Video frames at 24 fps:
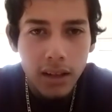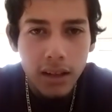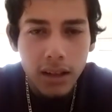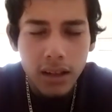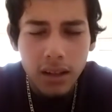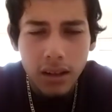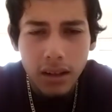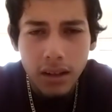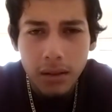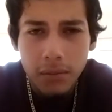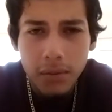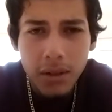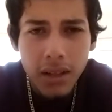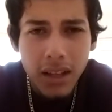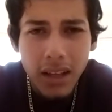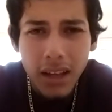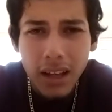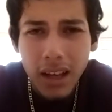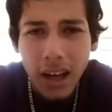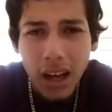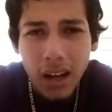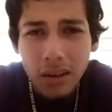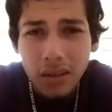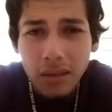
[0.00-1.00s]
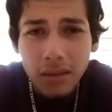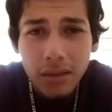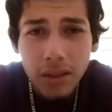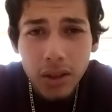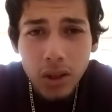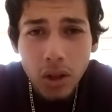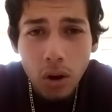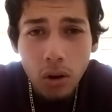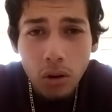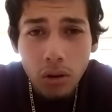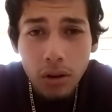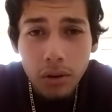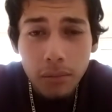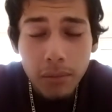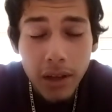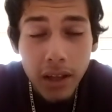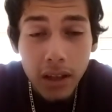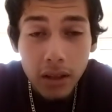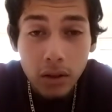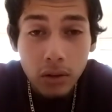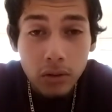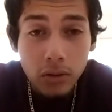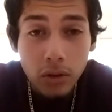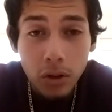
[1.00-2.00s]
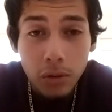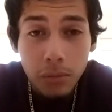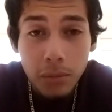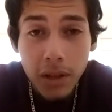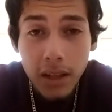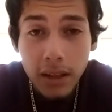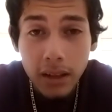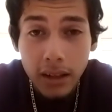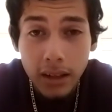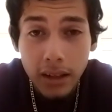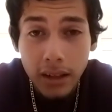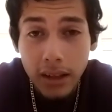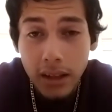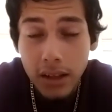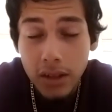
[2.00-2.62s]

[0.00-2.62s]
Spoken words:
You know what I mean? I don't even know him. He don't know me.